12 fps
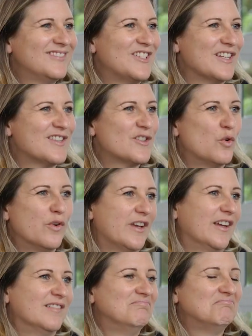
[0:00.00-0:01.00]
just
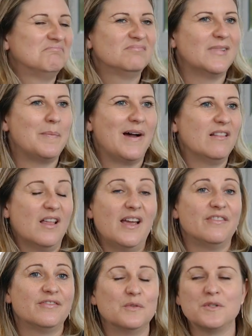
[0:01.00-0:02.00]
talking about
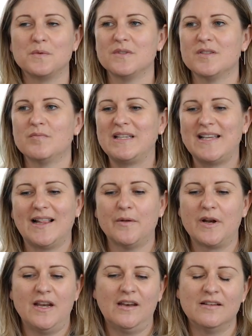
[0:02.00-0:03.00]
life, which was exactly
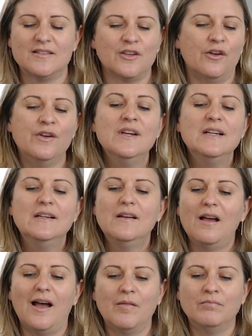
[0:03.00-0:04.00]
what I needed. So
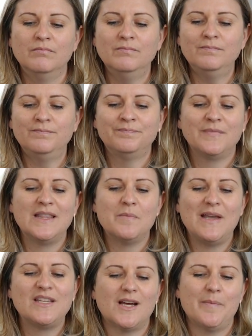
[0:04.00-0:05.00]
in the
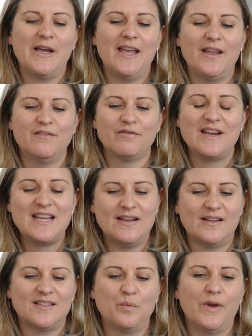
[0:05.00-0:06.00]
meantime, I had
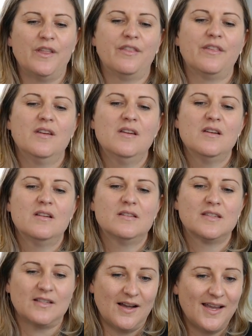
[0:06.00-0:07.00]
reconnected with
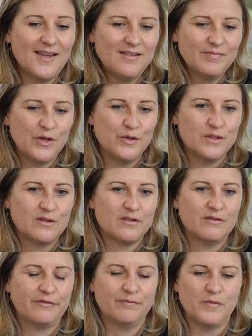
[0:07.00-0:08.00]
Sai,
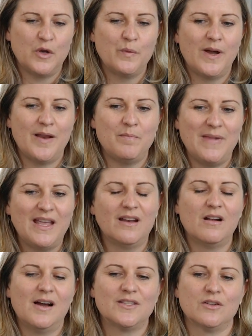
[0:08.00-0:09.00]
who I'd met
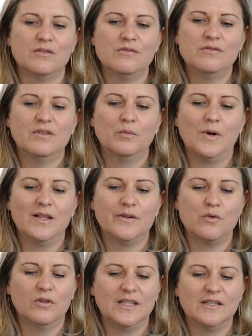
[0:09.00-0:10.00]
in high school while in
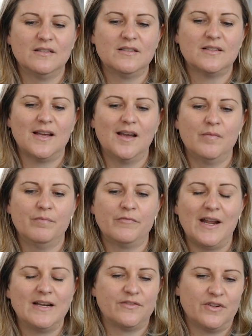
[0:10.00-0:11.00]
Auckland
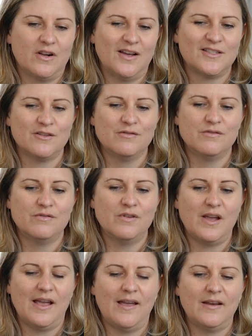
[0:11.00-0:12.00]
at a different high school.
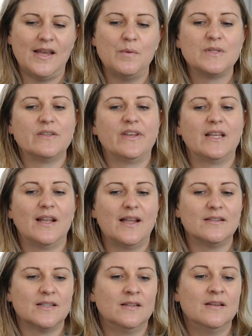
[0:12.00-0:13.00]
And he was living in
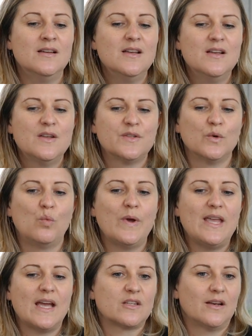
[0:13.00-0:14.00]
London. So
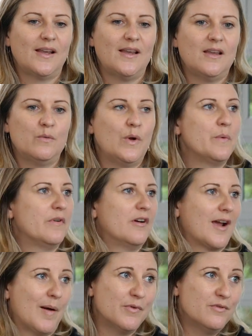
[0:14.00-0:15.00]
we were
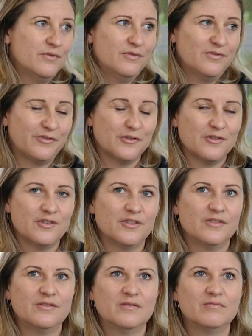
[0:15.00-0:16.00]
a couple for